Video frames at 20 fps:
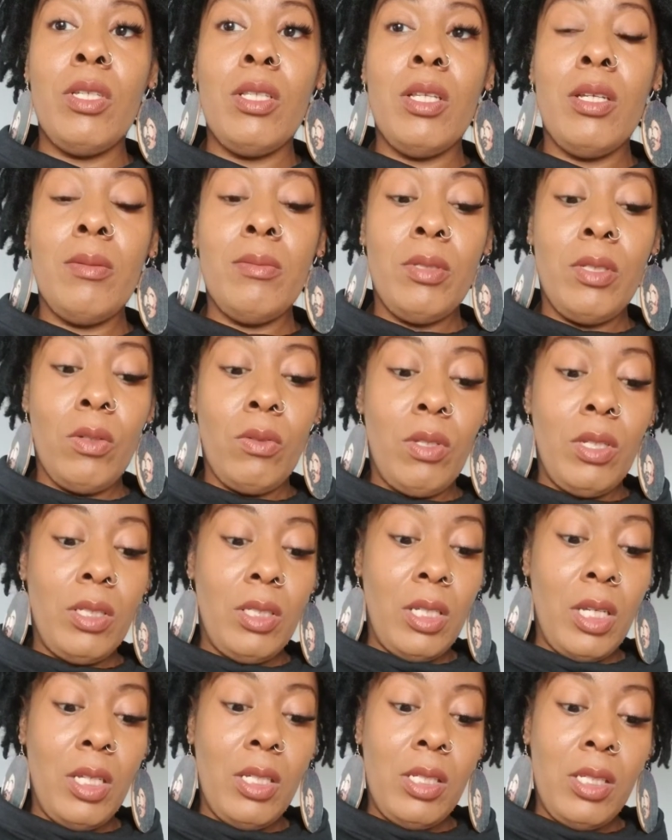them, so
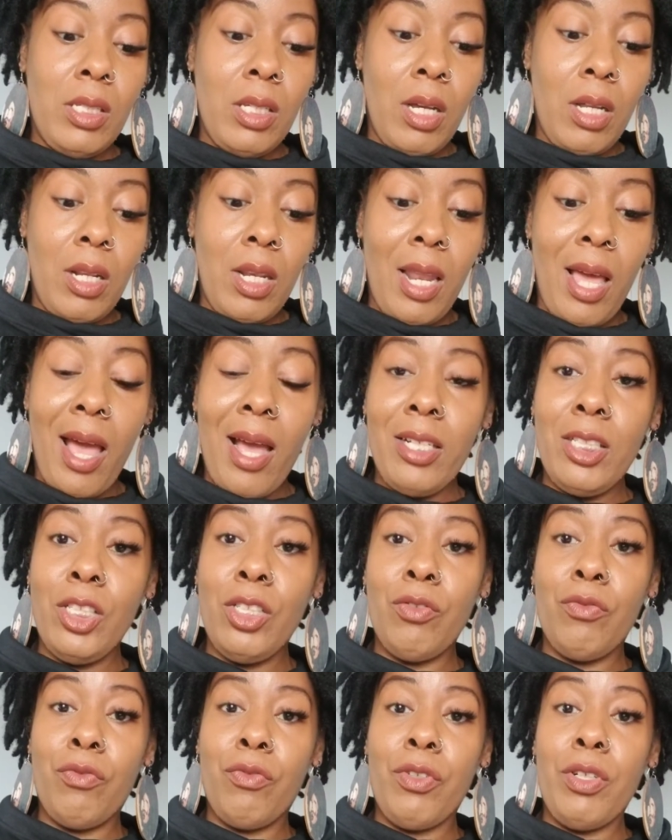this is a lash
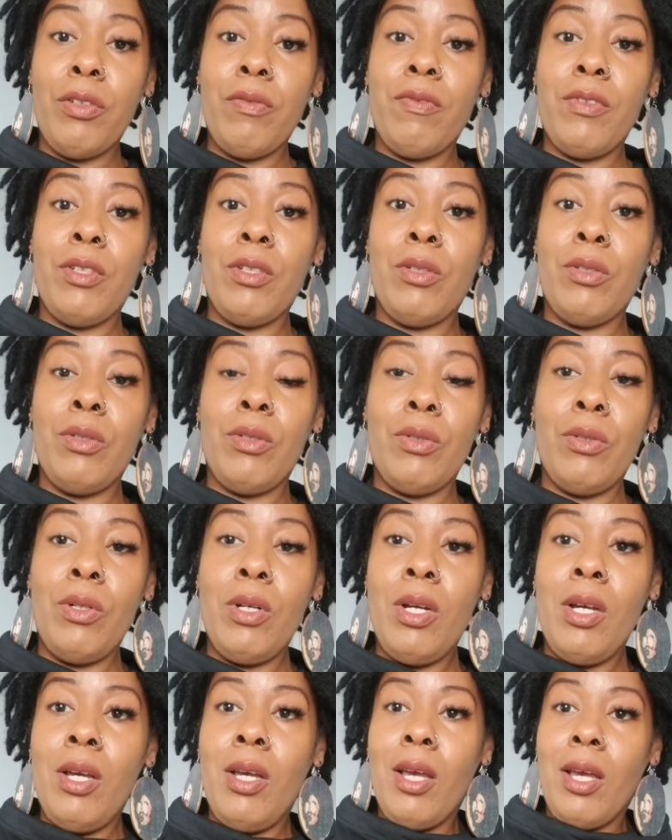review
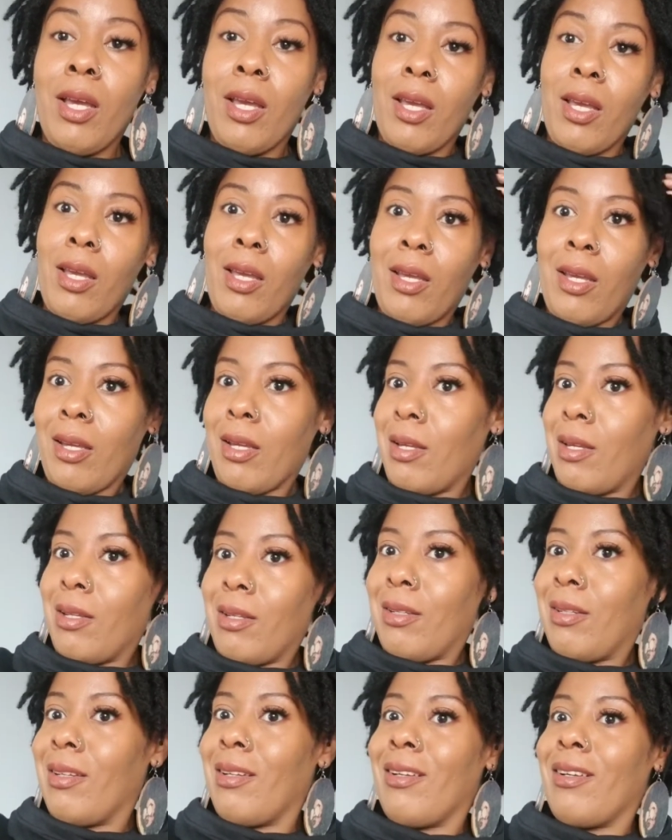
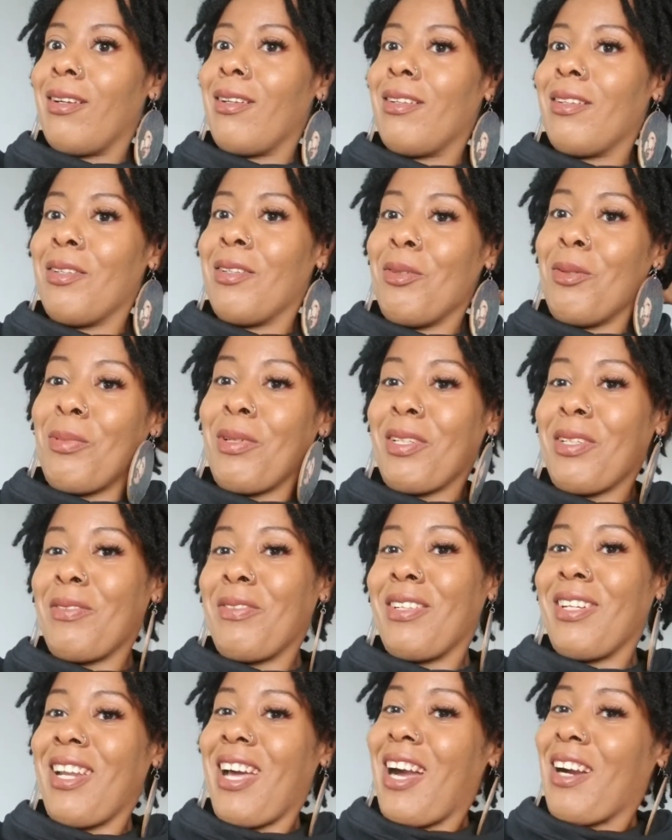and a little bit of
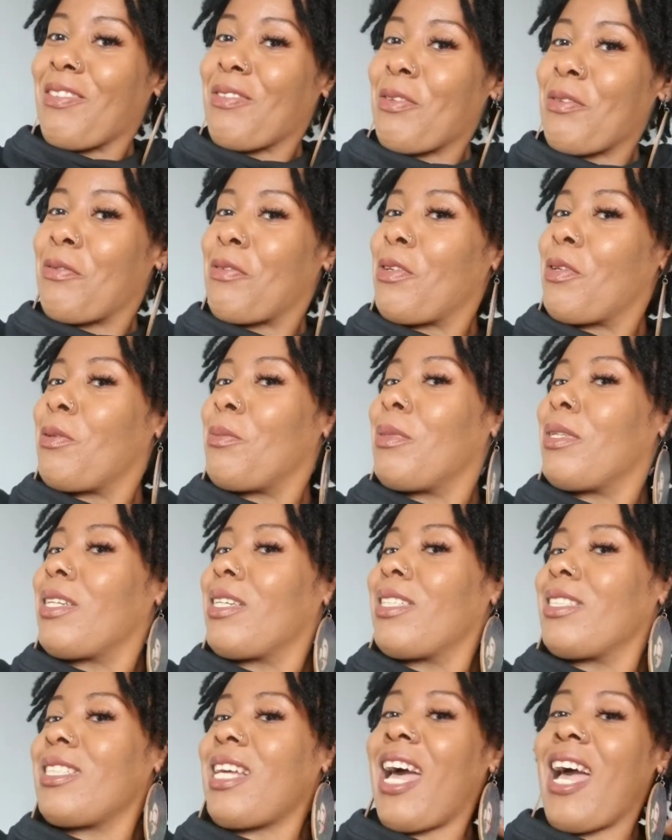a lock review
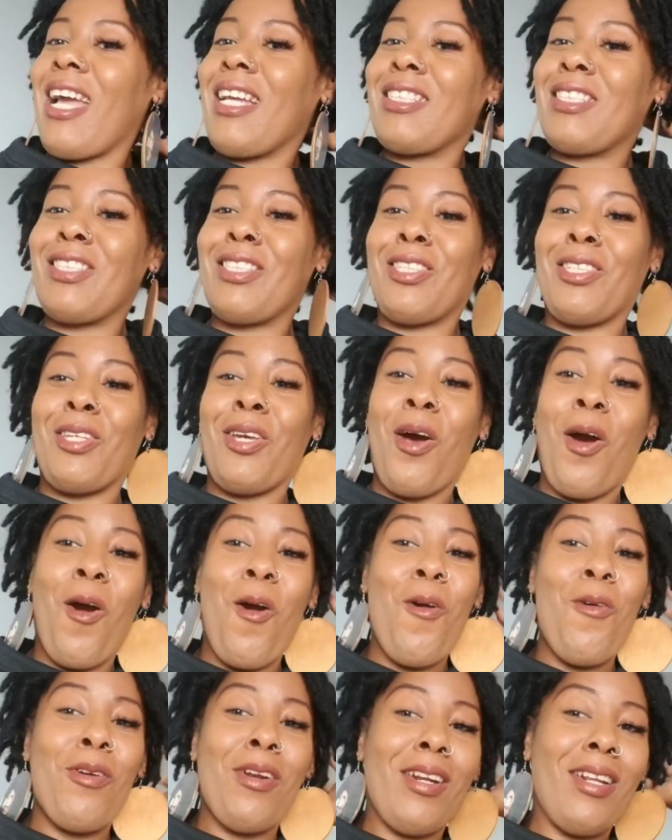because I
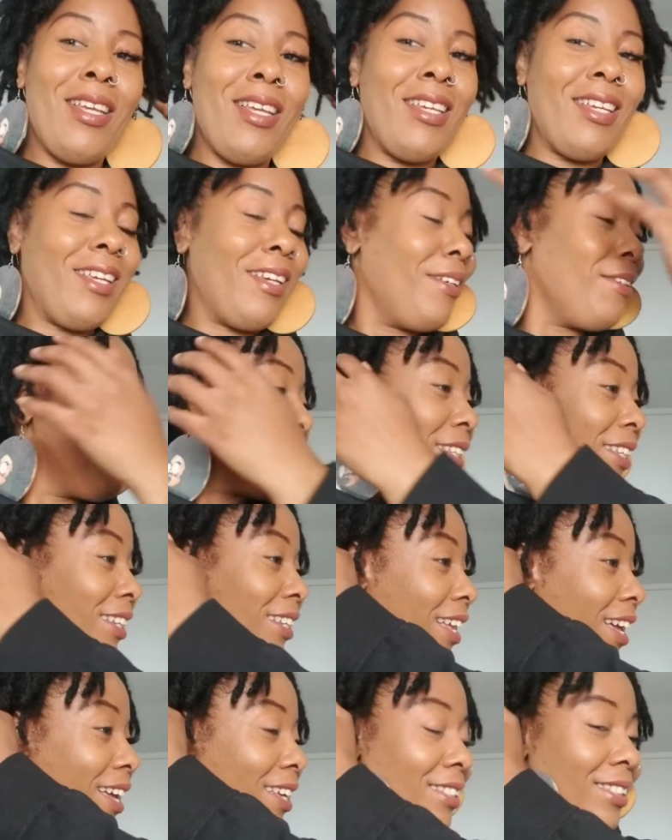totally killed it
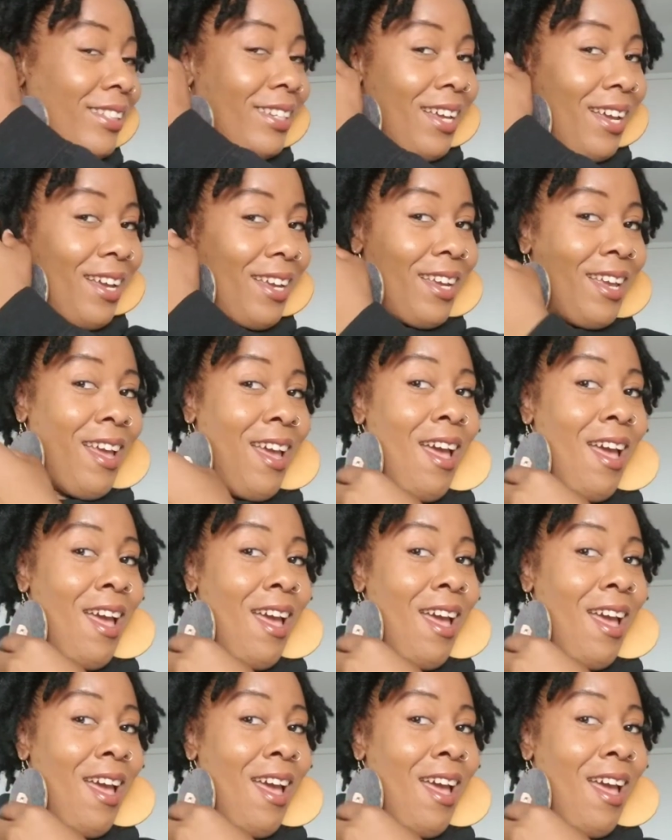last night